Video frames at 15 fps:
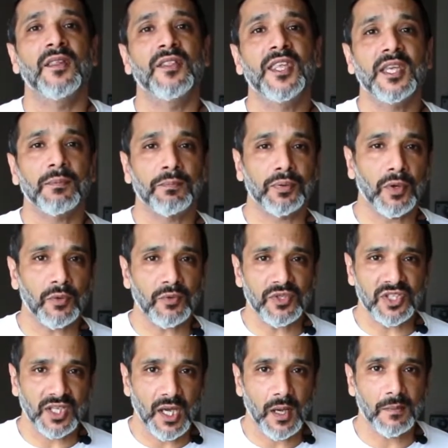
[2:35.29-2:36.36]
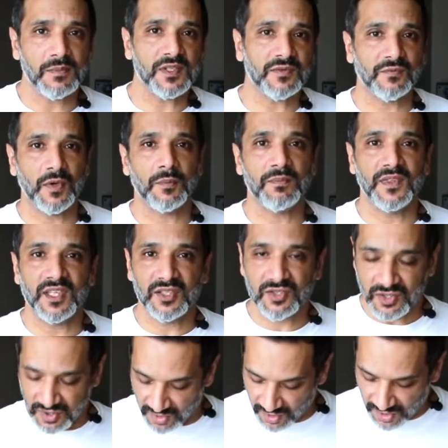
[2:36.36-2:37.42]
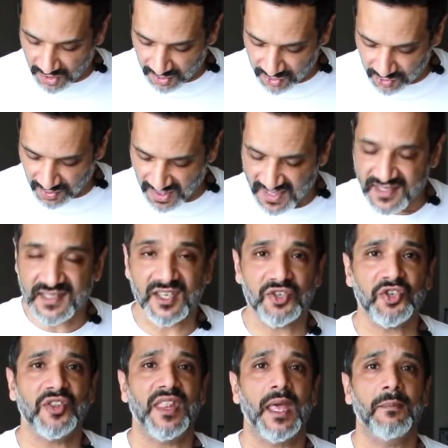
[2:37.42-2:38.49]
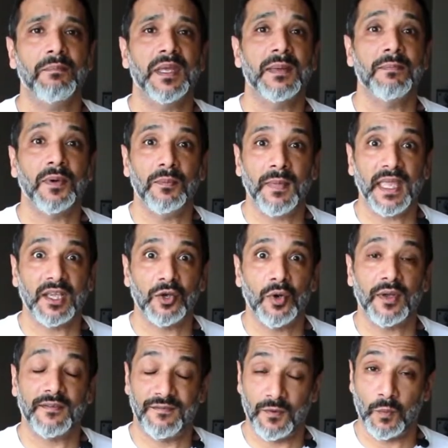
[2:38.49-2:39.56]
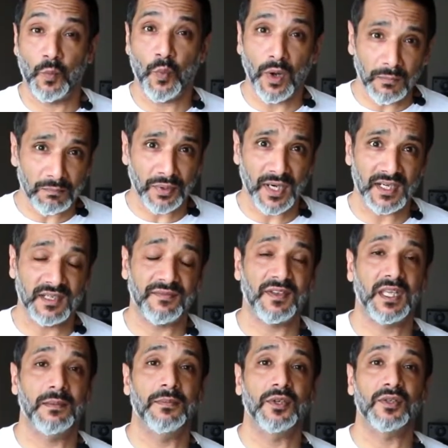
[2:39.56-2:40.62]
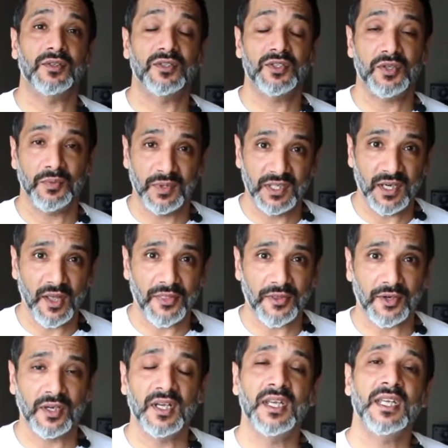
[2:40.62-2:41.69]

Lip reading: The approach comes from the transition that people make going from one brand of kibble to another